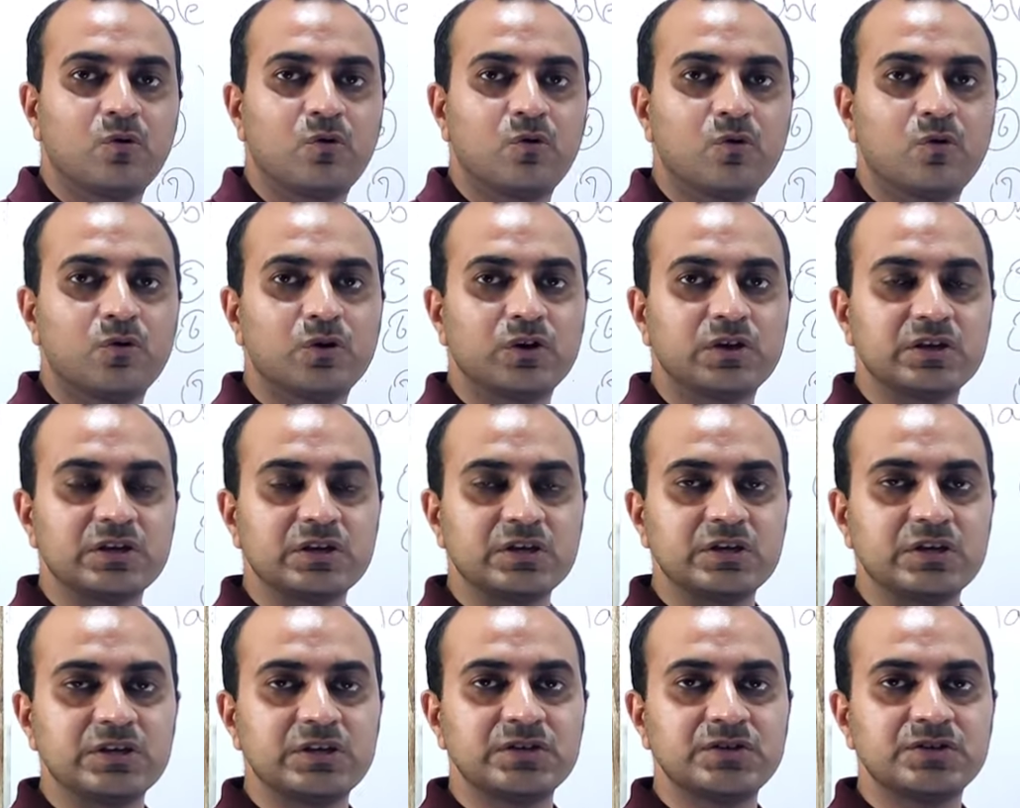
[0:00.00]
on
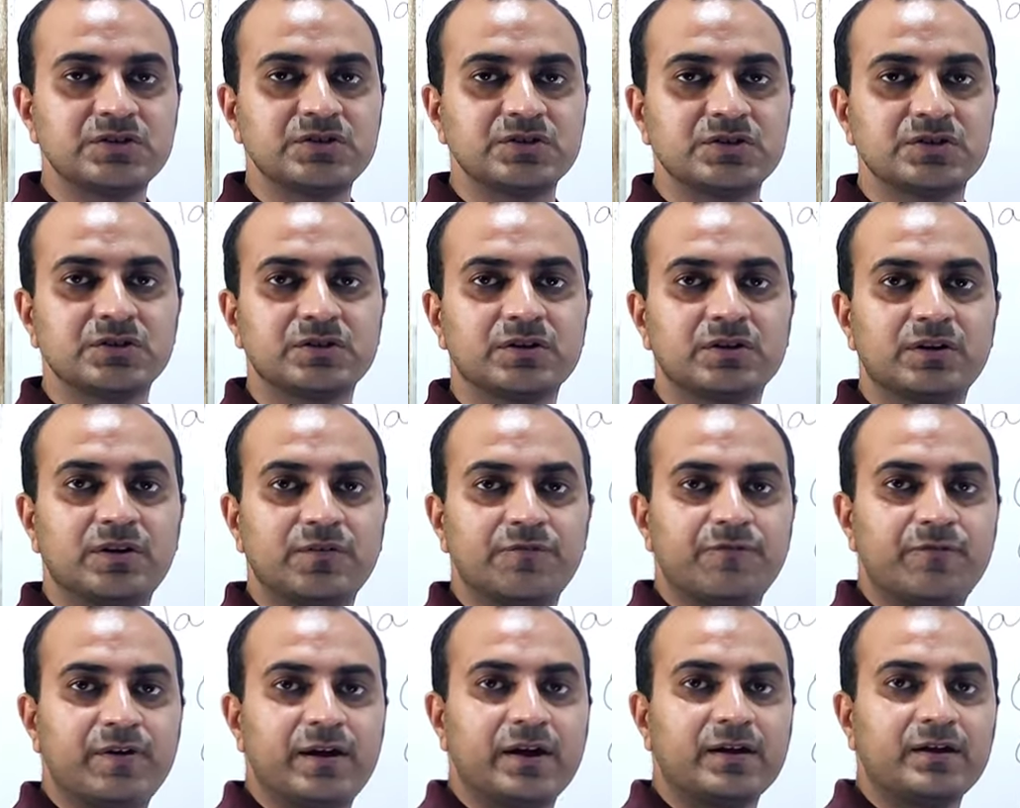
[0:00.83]
each
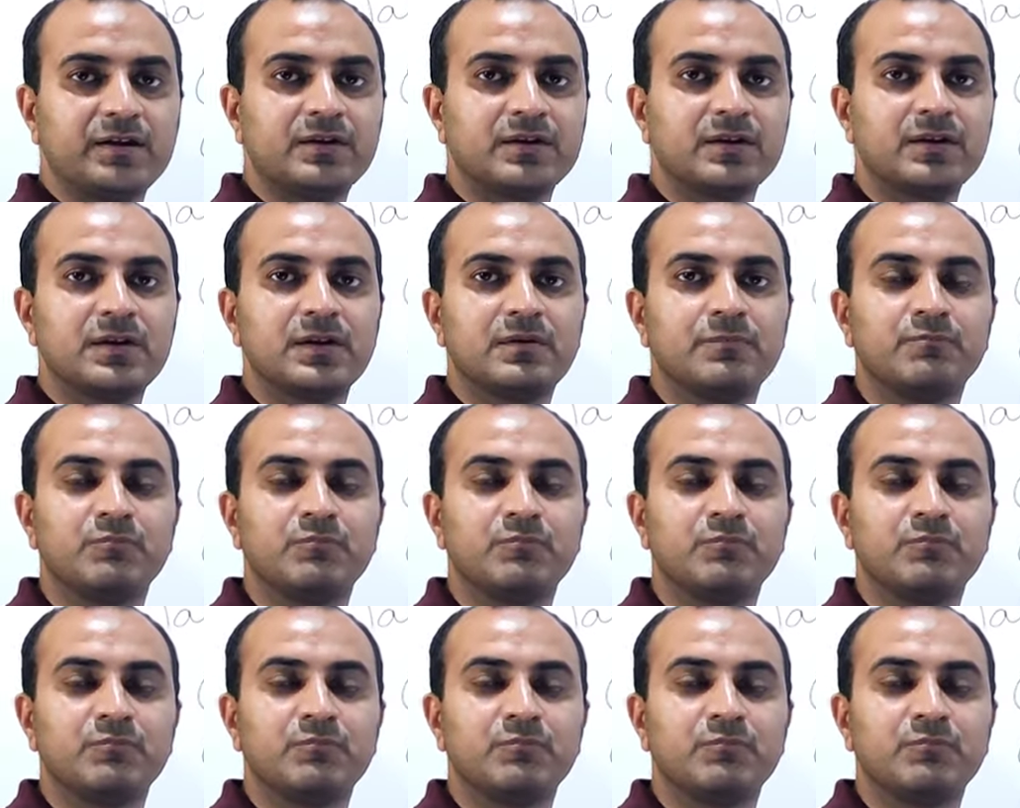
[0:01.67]
defect